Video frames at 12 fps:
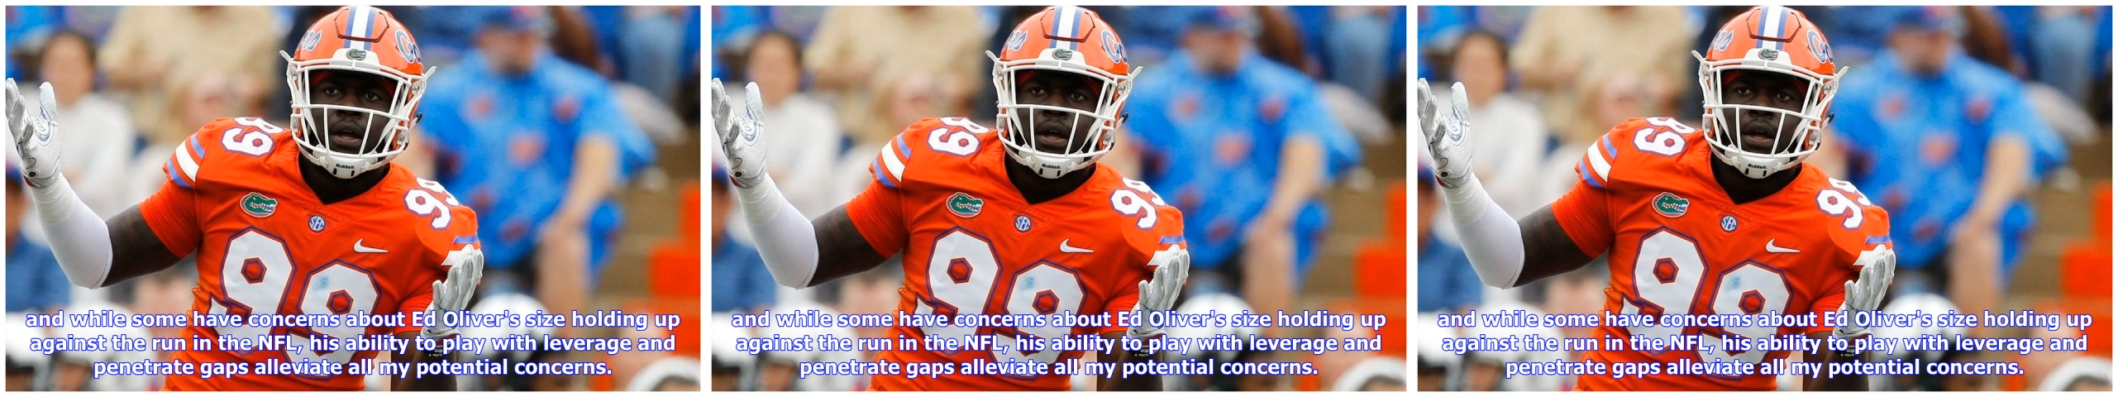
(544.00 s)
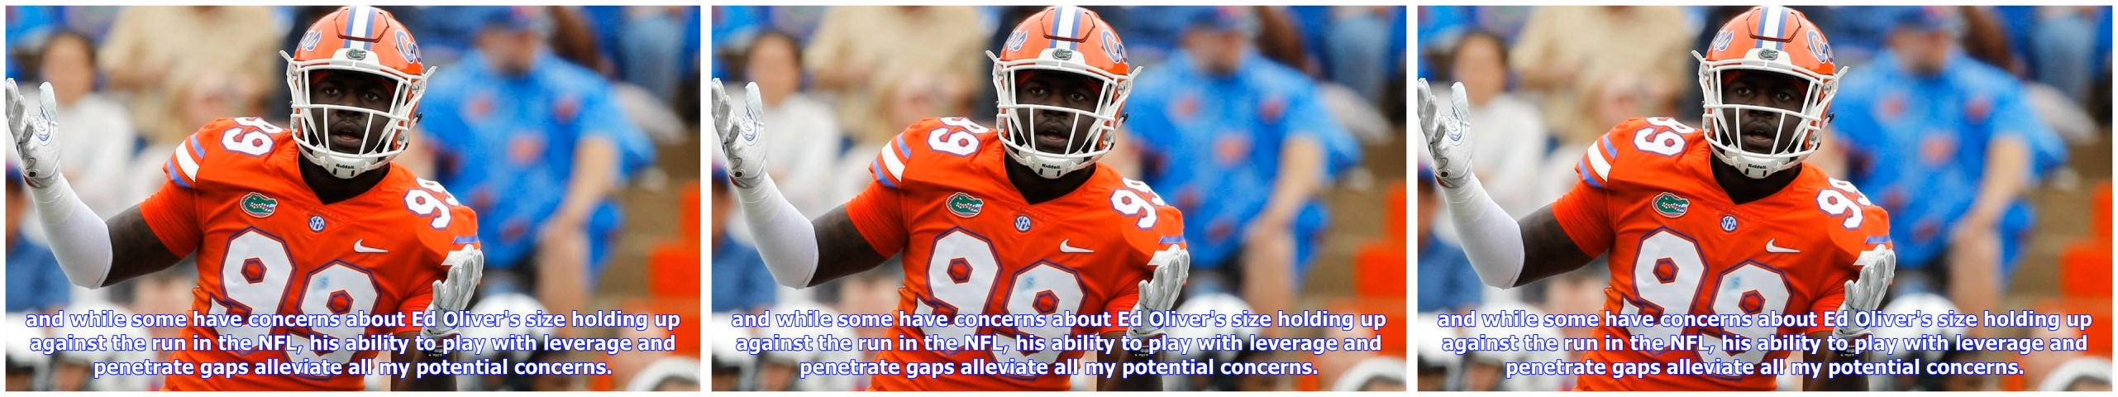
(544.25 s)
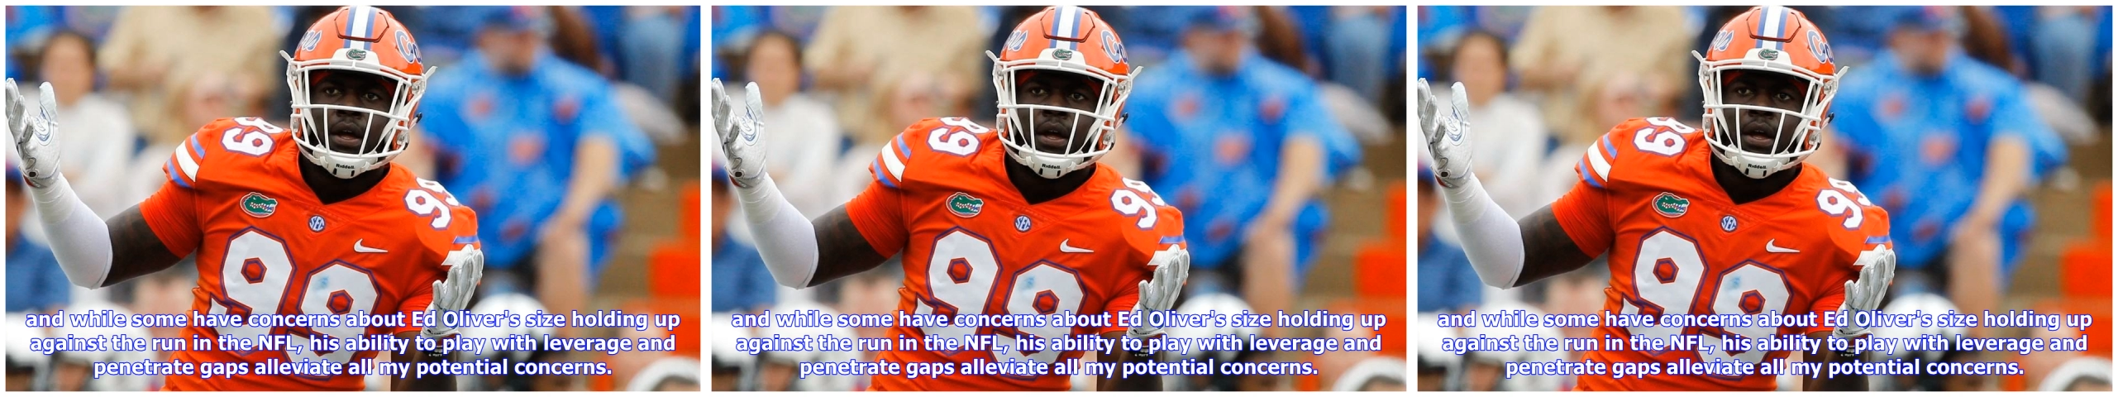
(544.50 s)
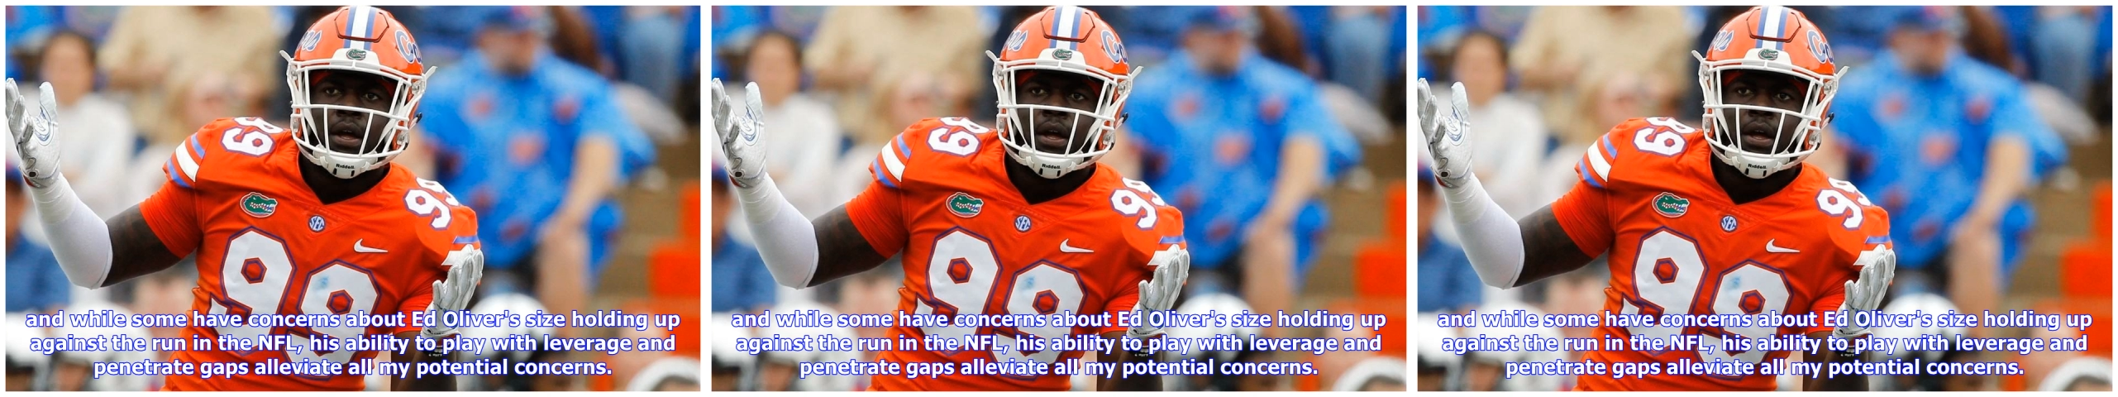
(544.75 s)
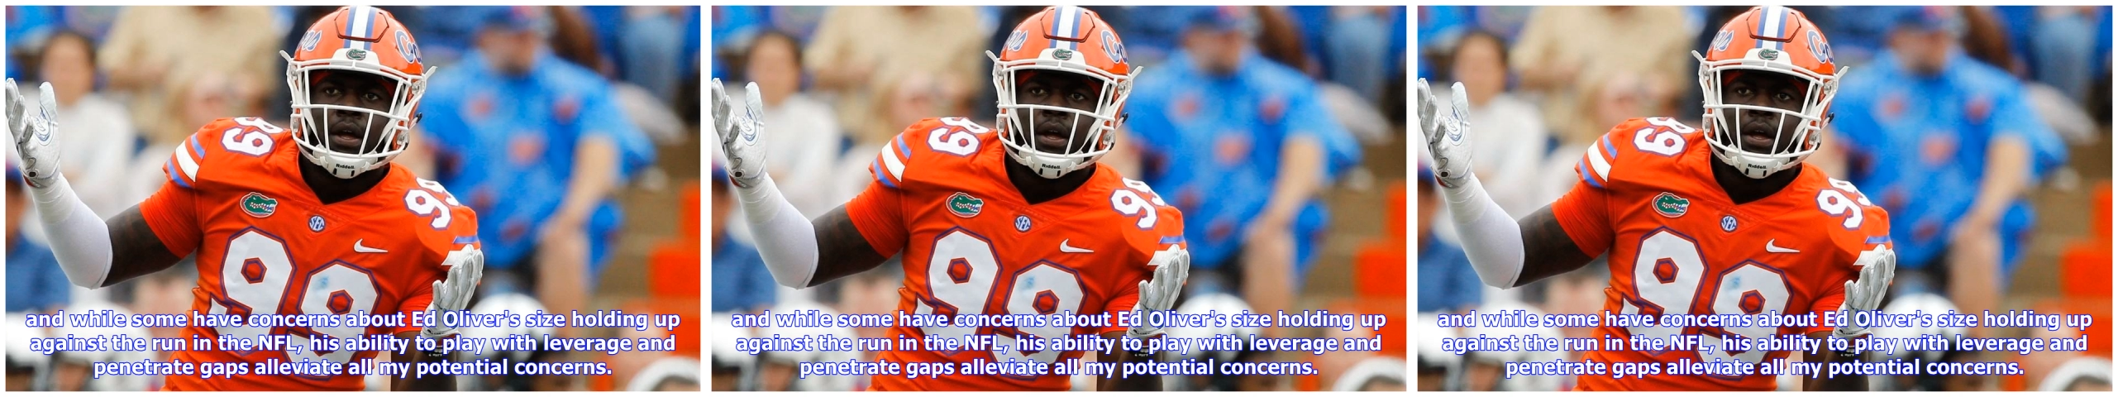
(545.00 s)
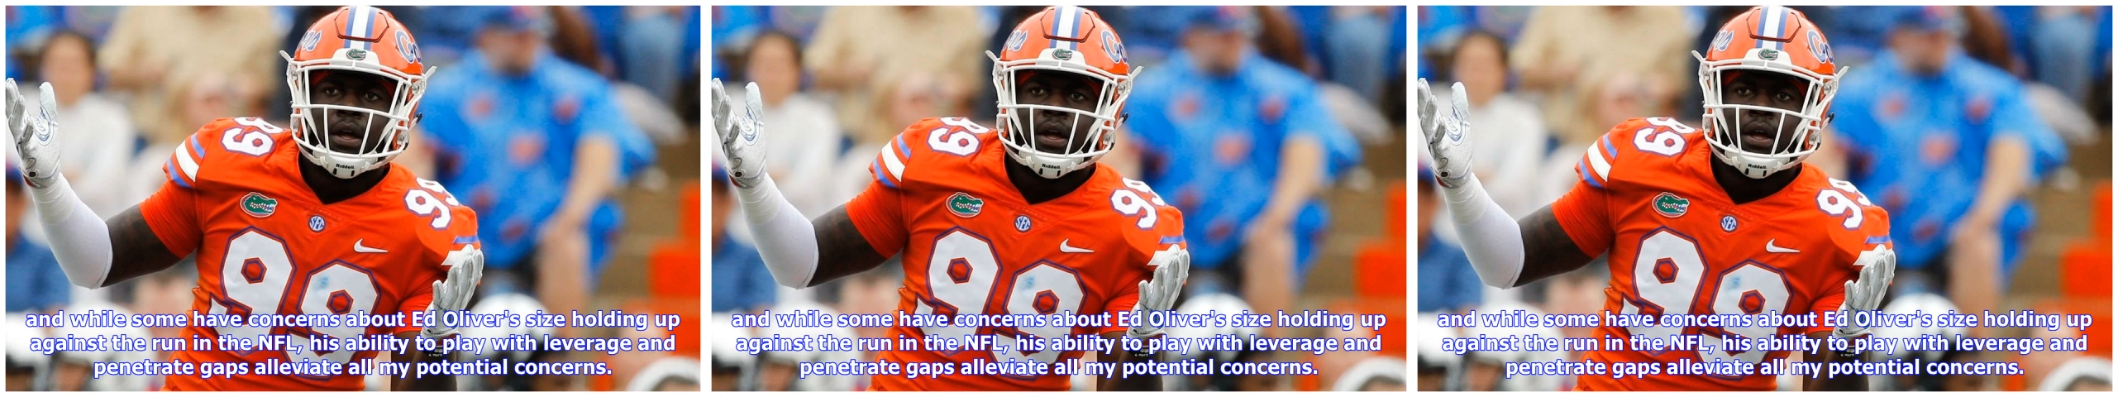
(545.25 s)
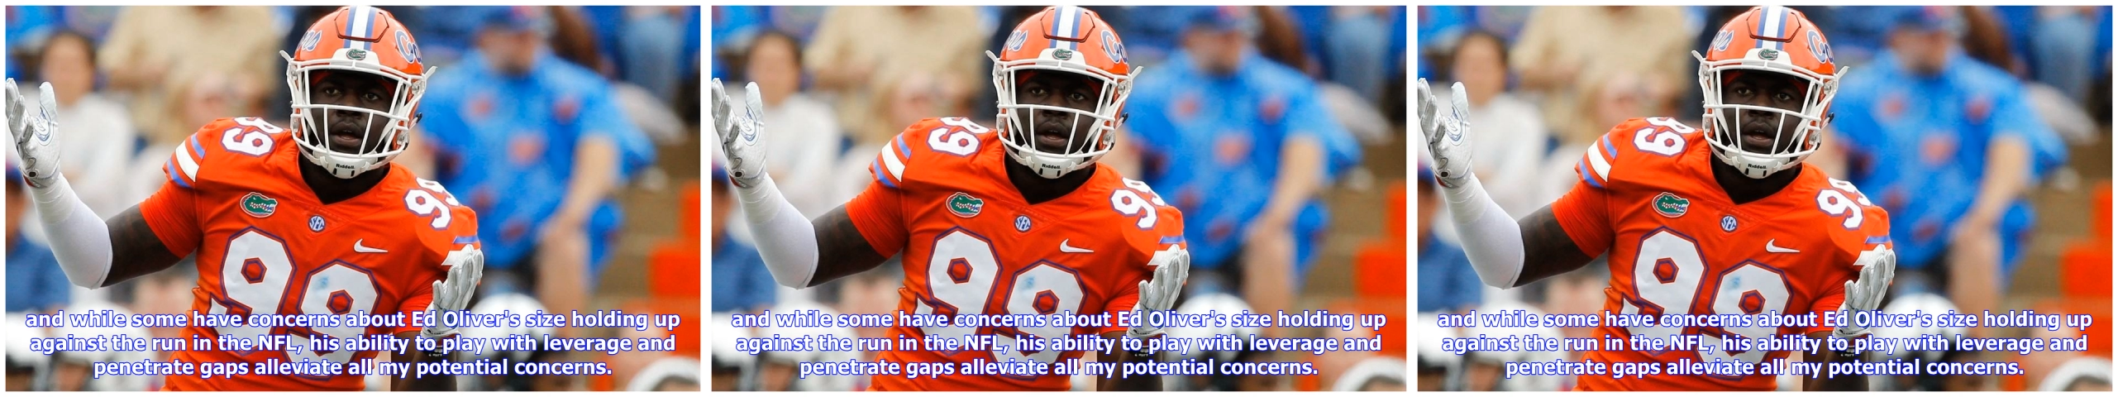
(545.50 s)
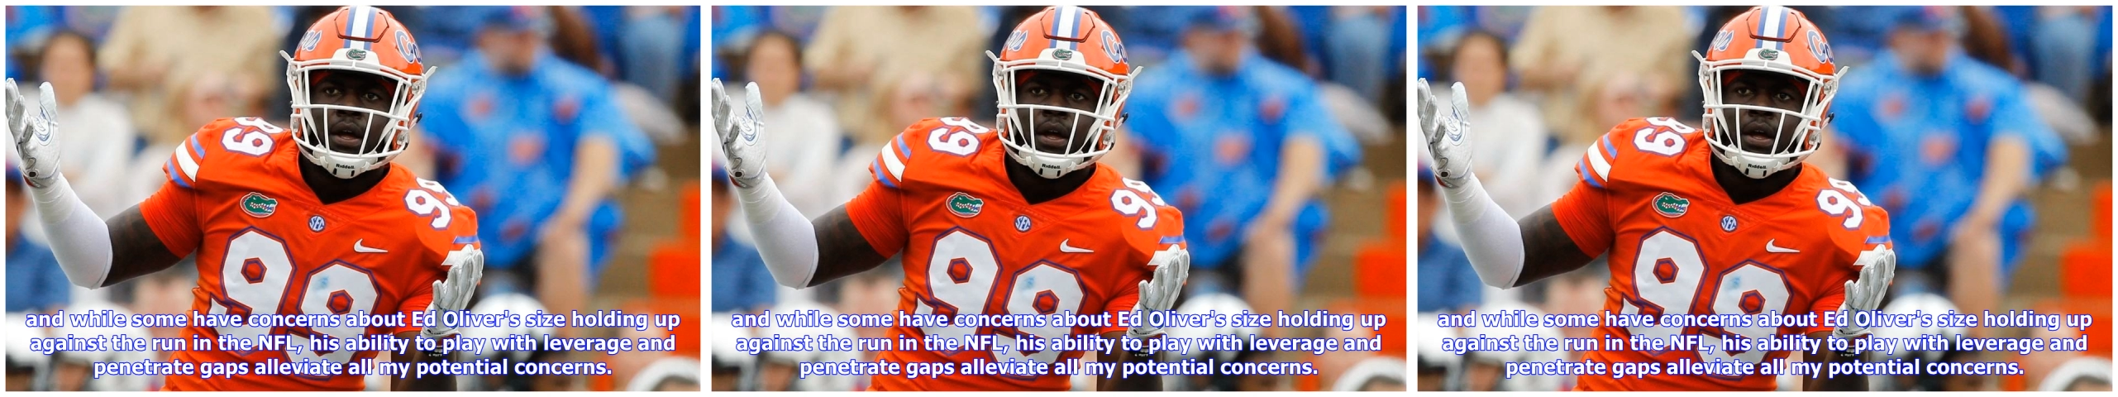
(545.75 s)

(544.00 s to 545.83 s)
[no speech]